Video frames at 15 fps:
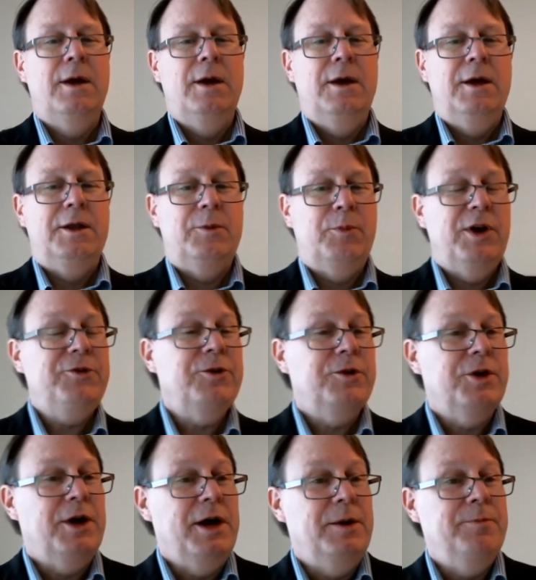At the present
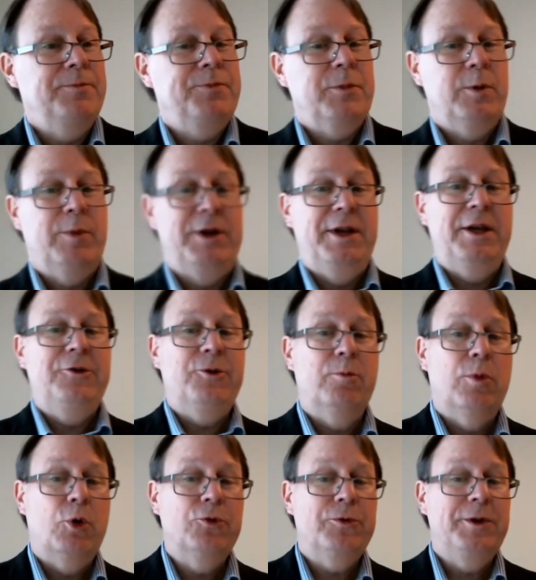time, my days are
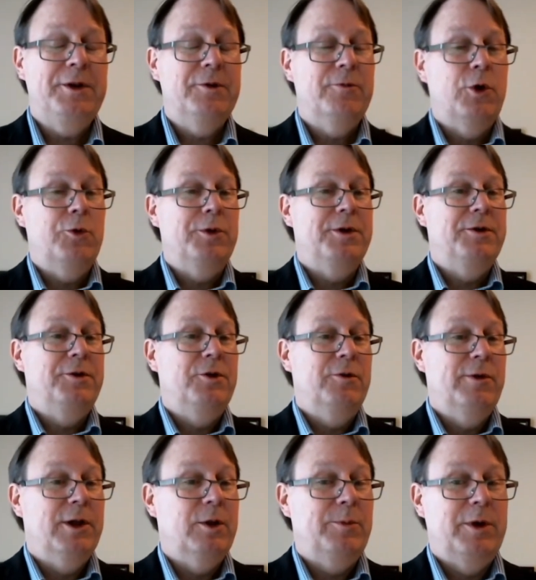mostly devoted to
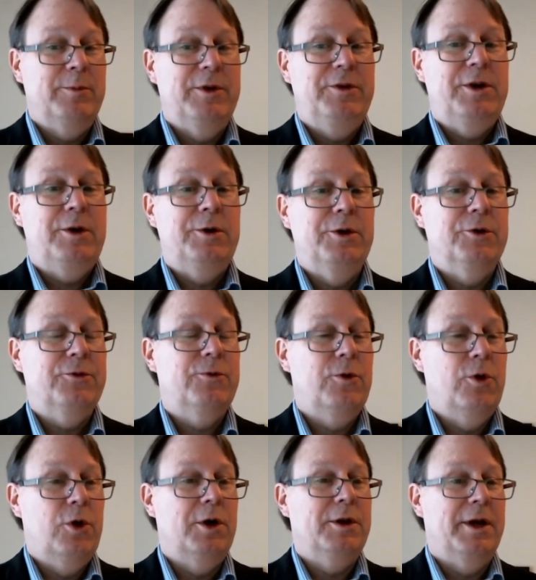developing materials for
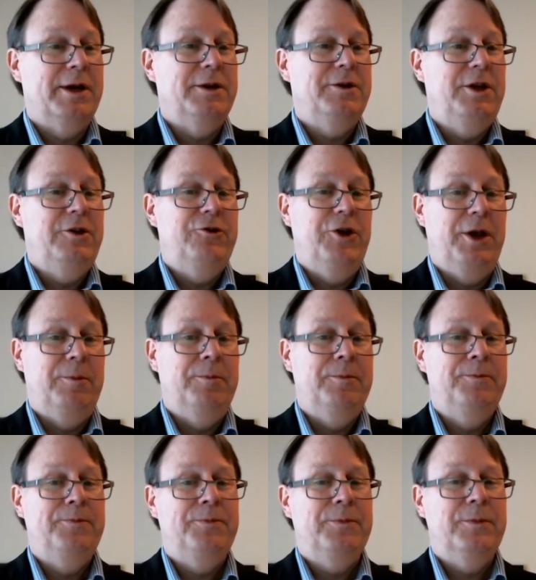online teaching,
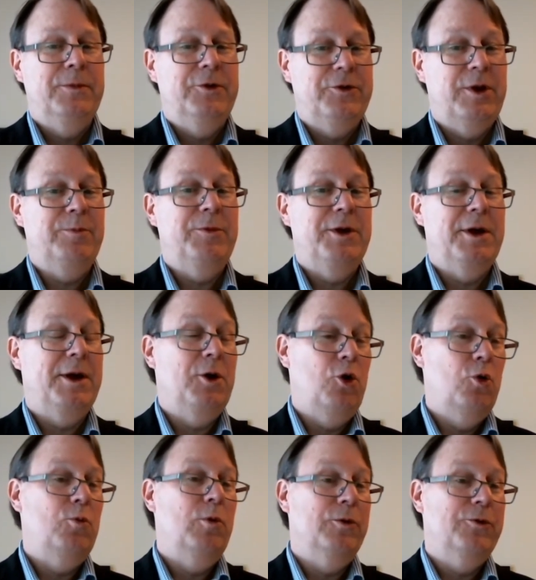something I
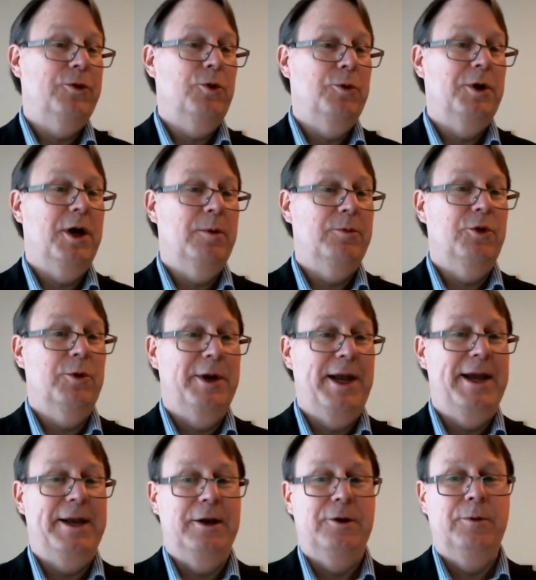hope will soon come to an
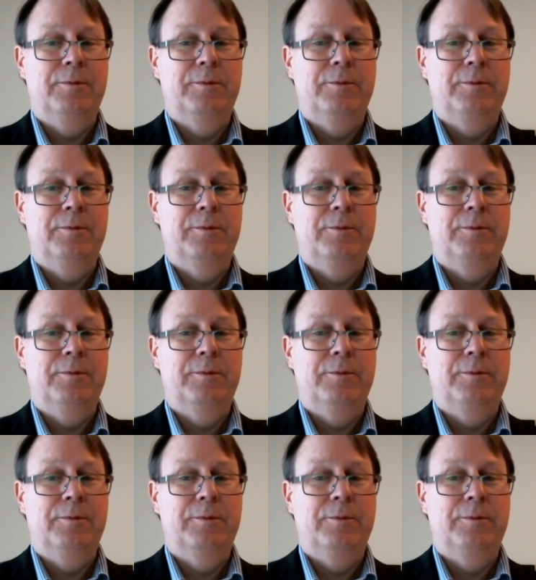end.